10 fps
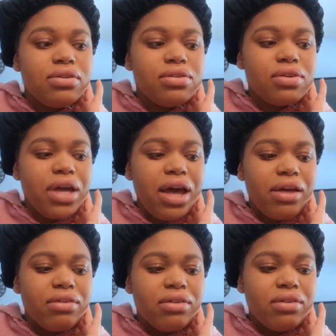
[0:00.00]
So
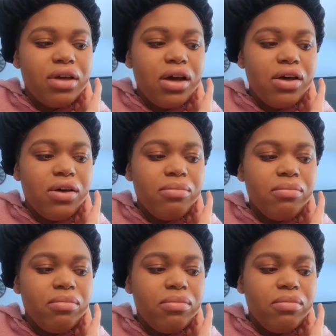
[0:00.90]
yeah.
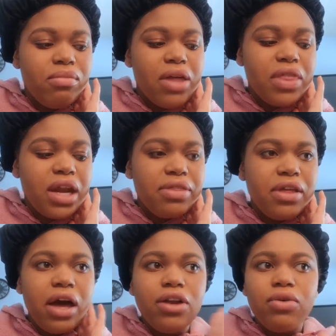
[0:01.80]
And then I
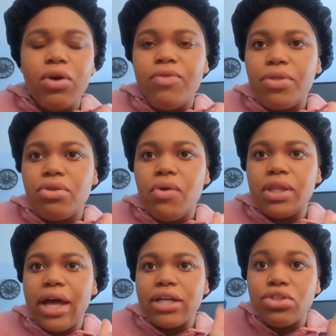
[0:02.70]
think, I don't know if I'll throw
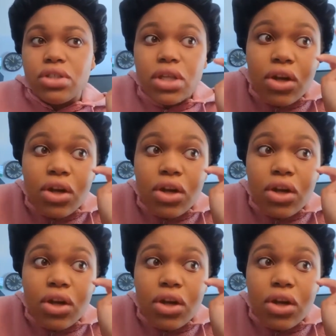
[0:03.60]
on lashes.